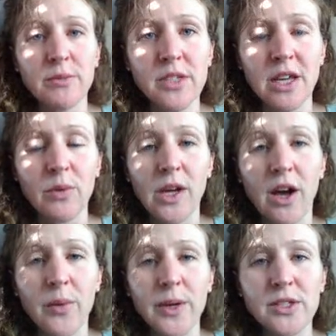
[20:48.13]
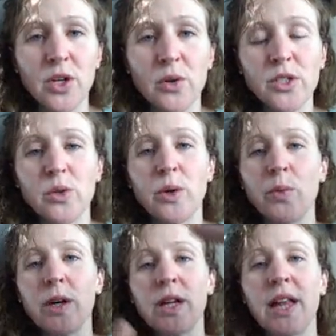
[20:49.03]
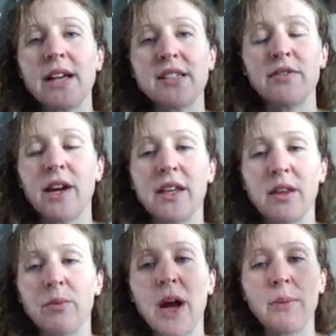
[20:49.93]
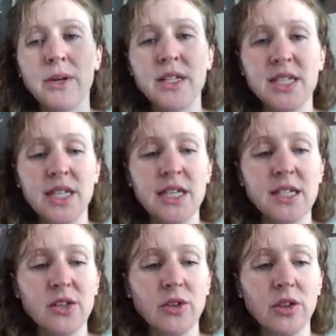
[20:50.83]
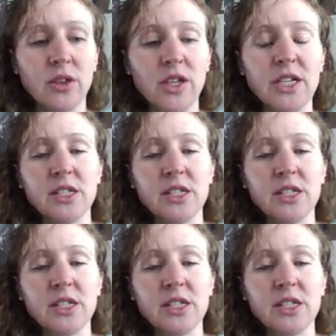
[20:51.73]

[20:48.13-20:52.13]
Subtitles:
that we always go to when we're classifying the properties of these three